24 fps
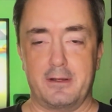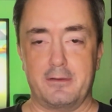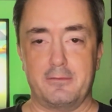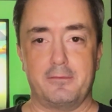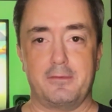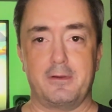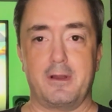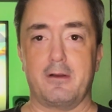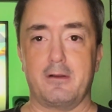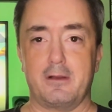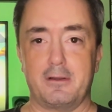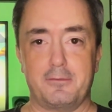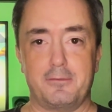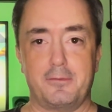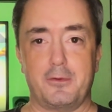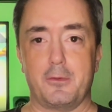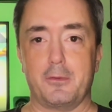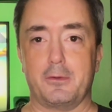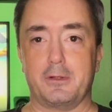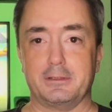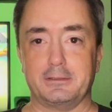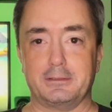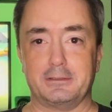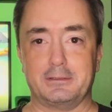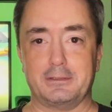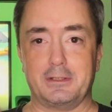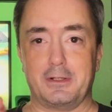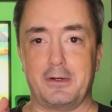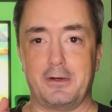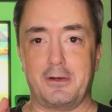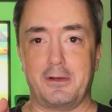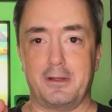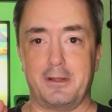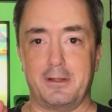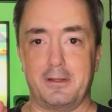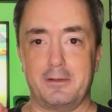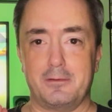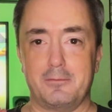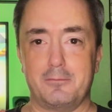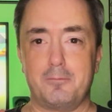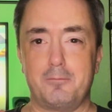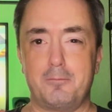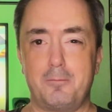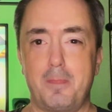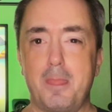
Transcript: very focused on